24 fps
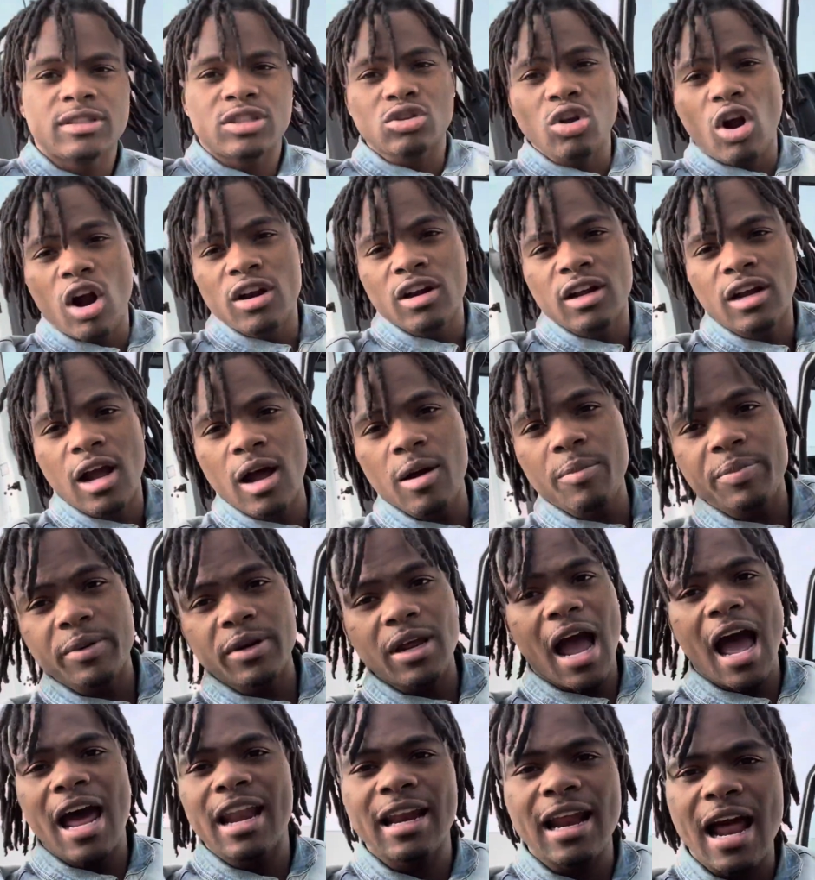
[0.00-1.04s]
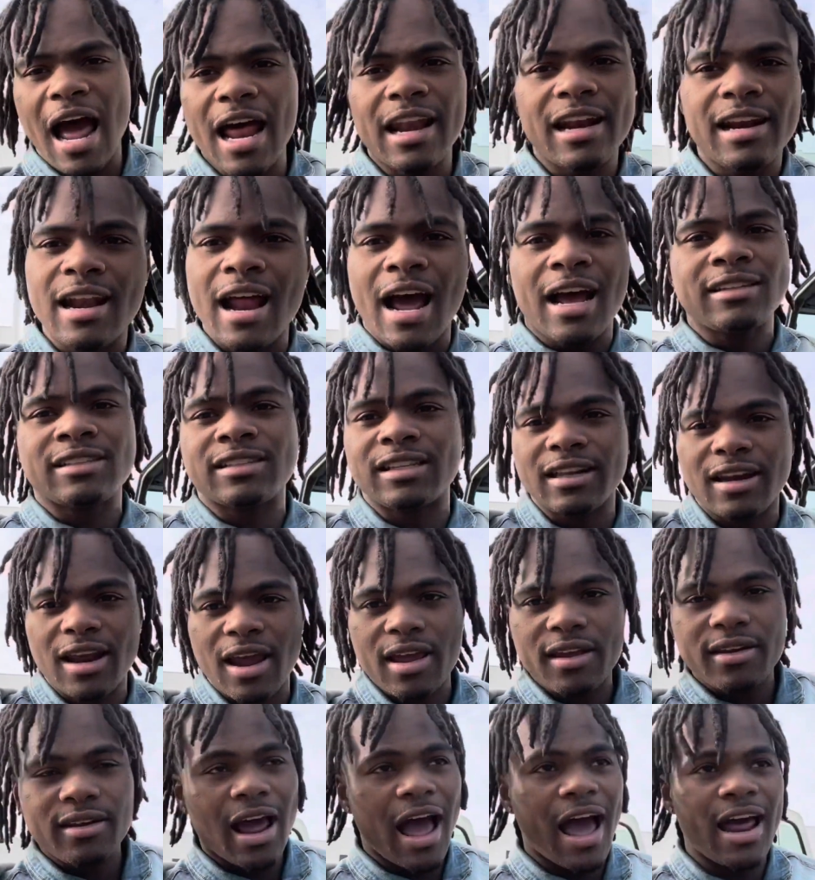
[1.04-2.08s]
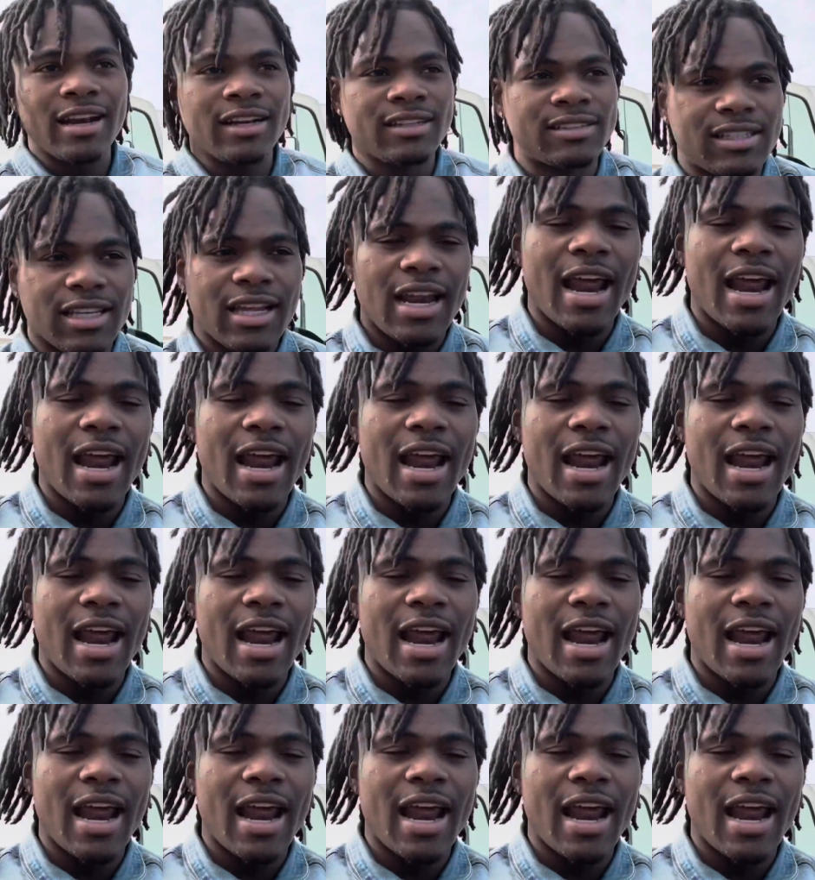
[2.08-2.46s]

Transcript: starting a company. I did not see that. I didn't see